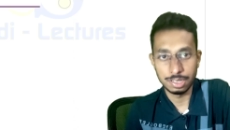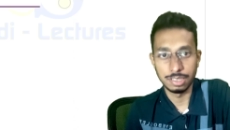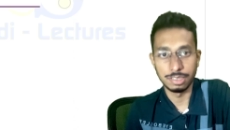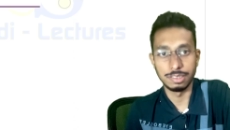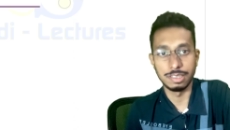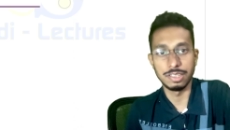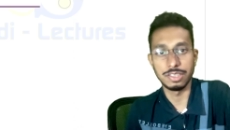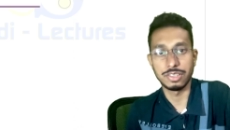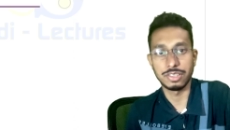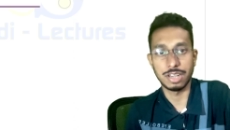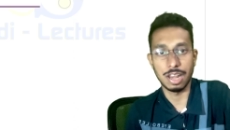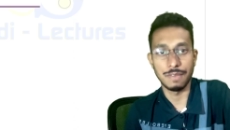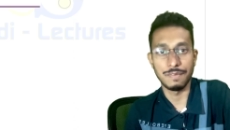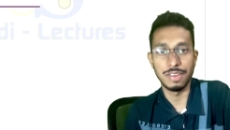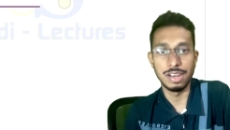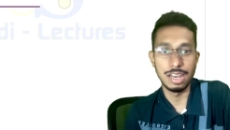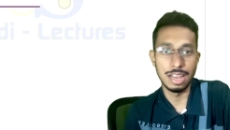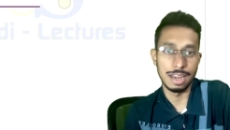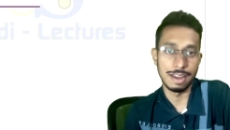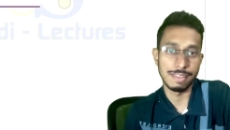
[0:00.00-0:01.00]
this
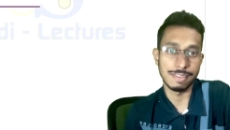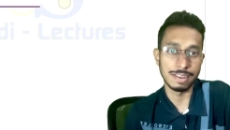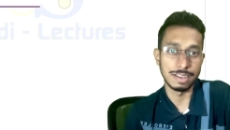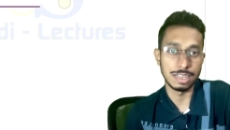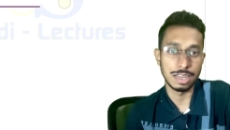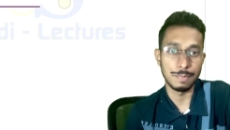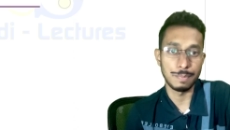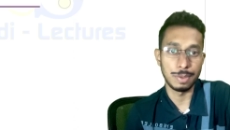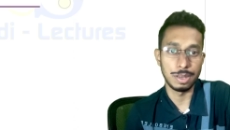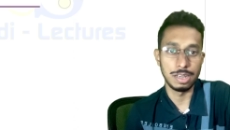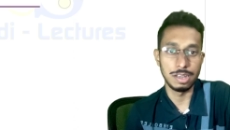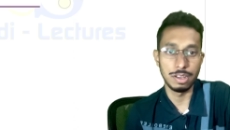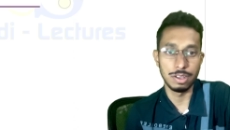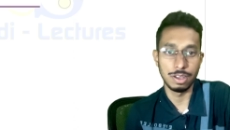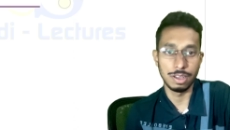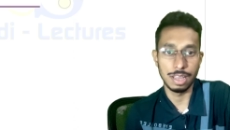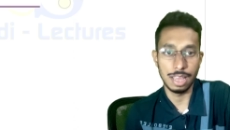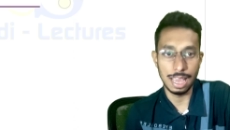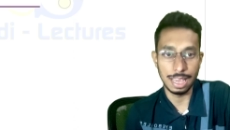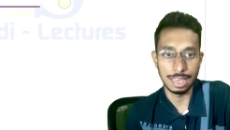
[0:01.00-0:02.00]
table, Harrison table
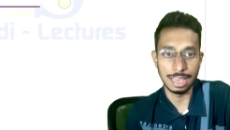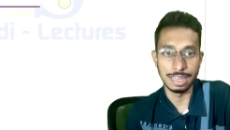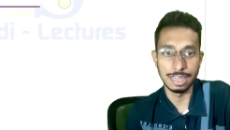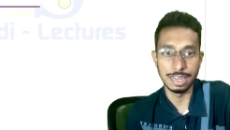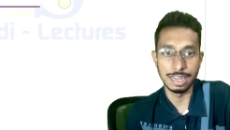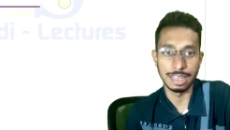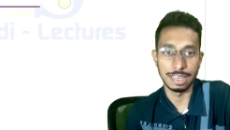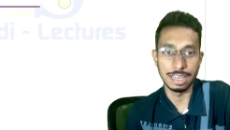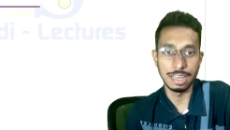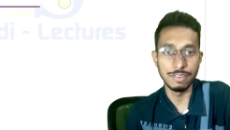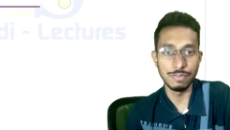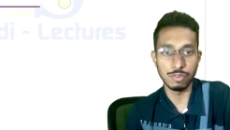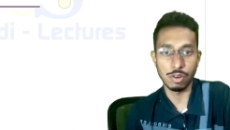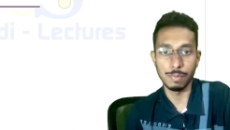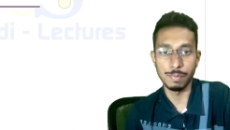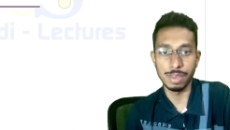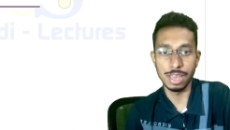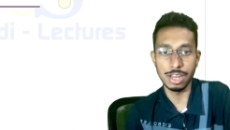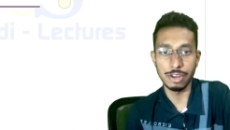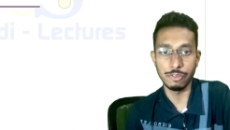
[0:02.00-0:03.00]
again and again.
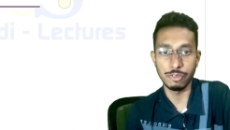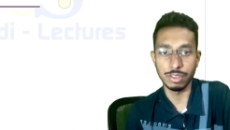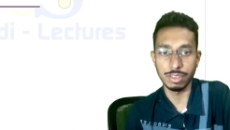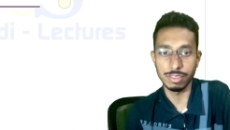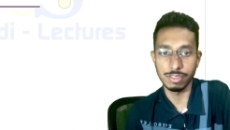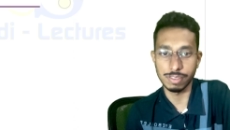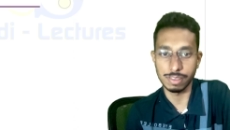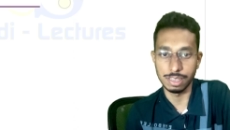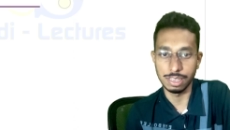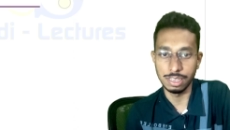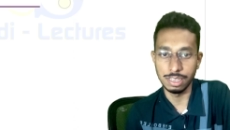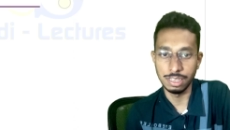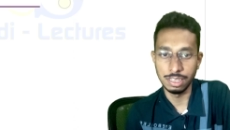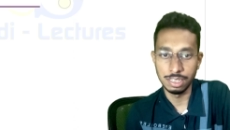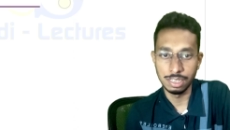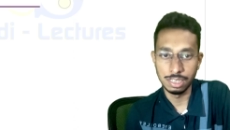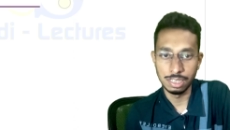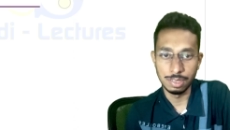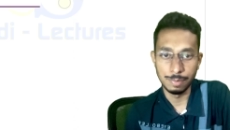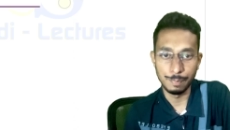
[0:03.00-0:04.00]
From here you can see
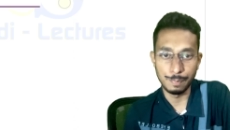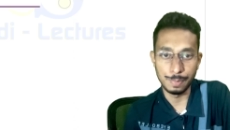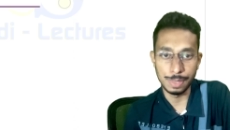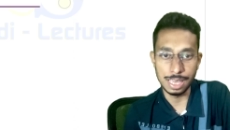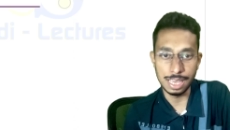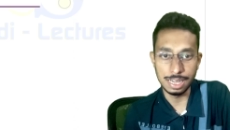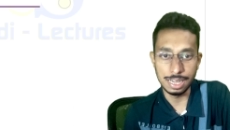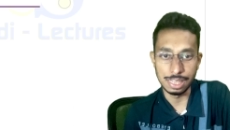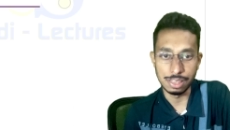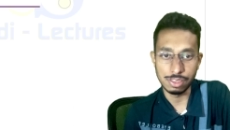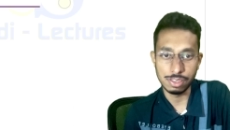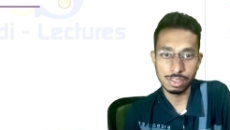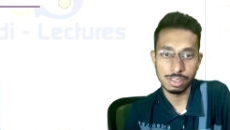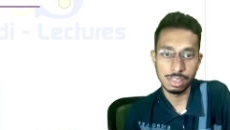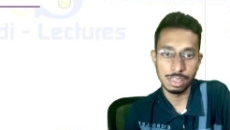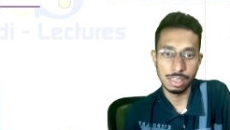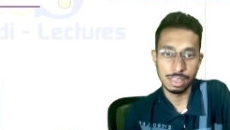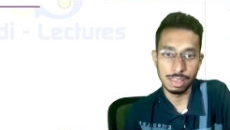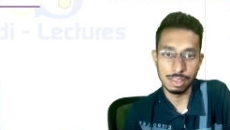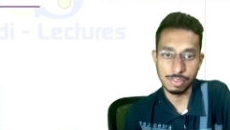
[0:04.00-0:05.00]
PNH
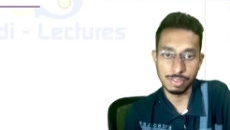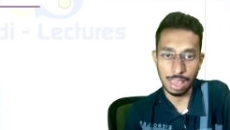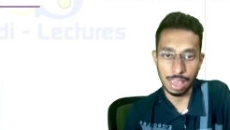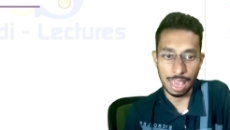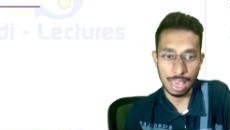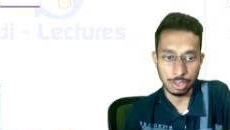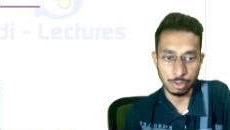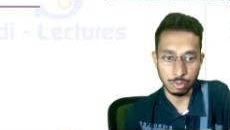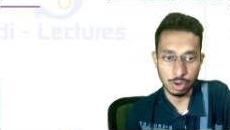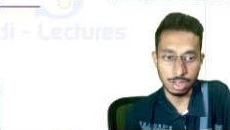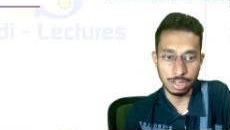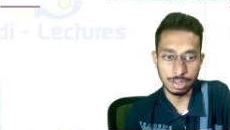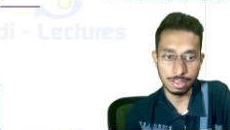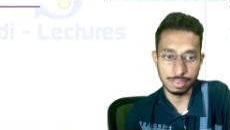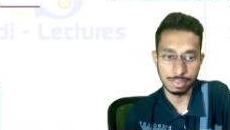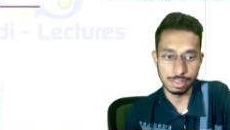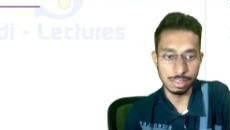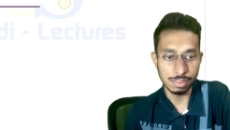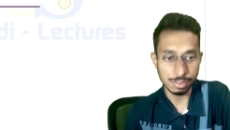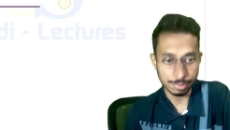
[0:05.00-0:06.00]
is acute
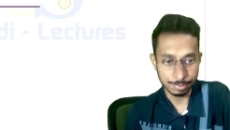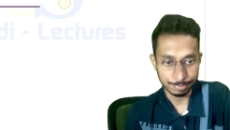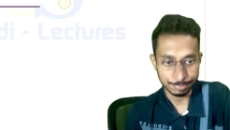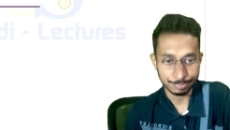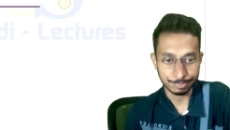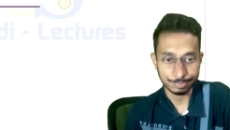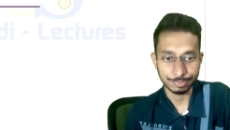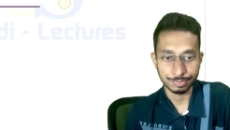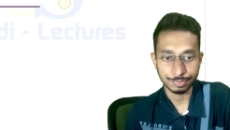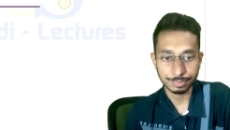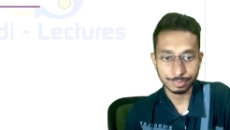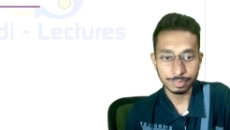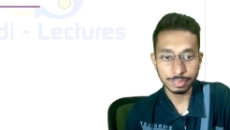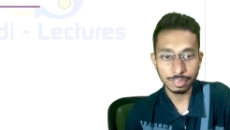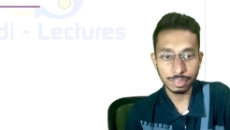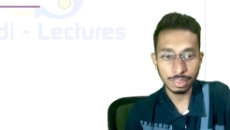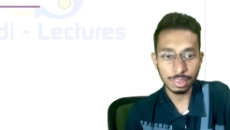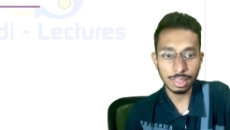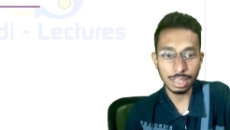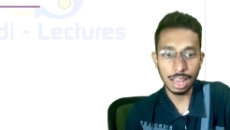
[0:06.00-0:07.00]
disease
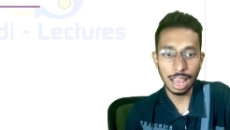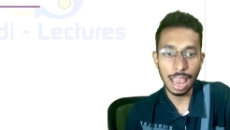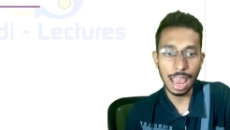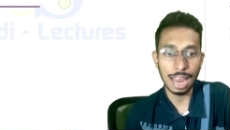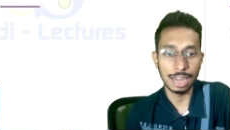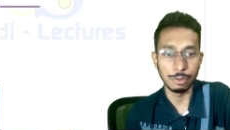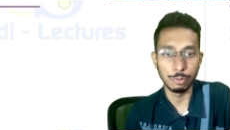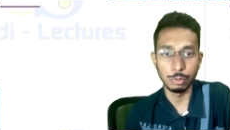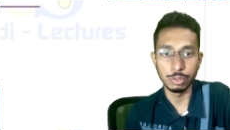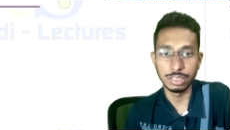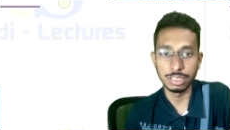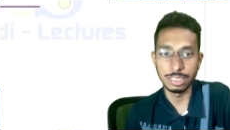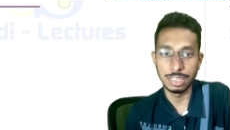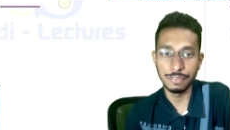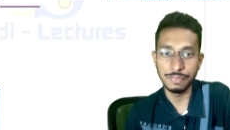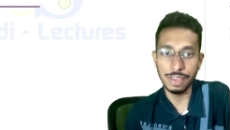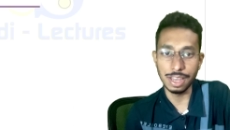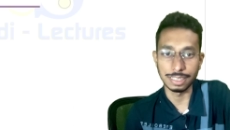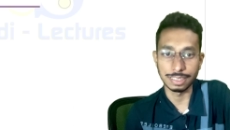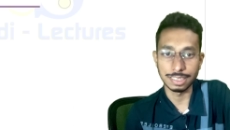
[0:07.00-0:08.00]
and with
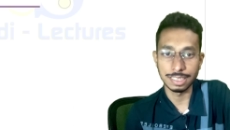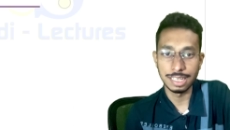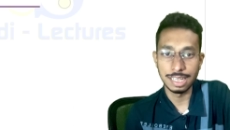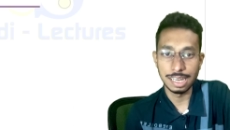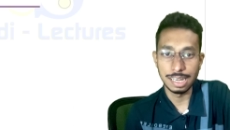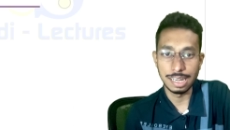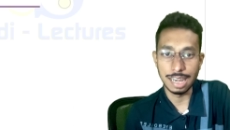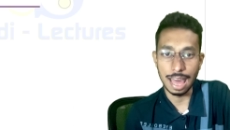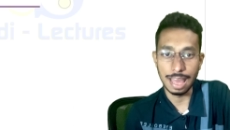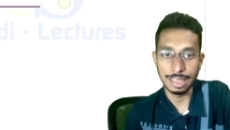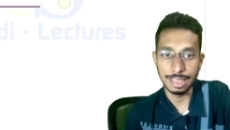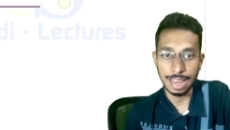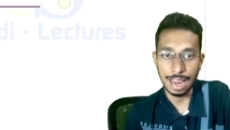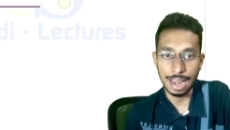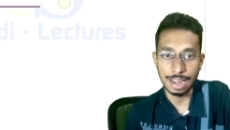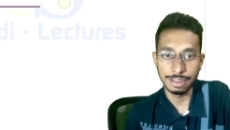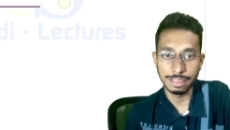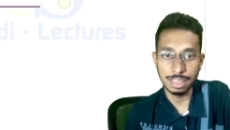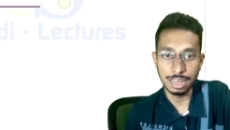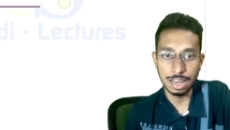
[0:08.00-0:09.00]
defect lying
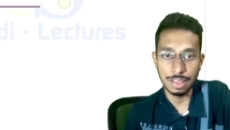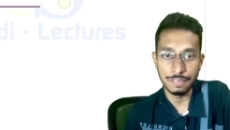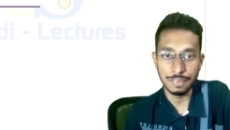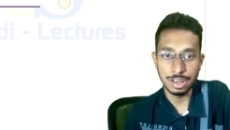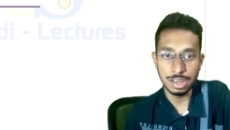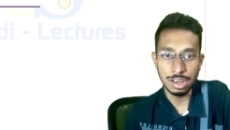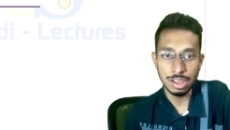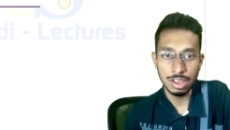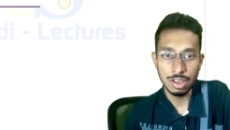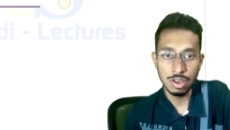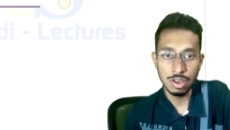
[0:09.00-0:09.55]
at the level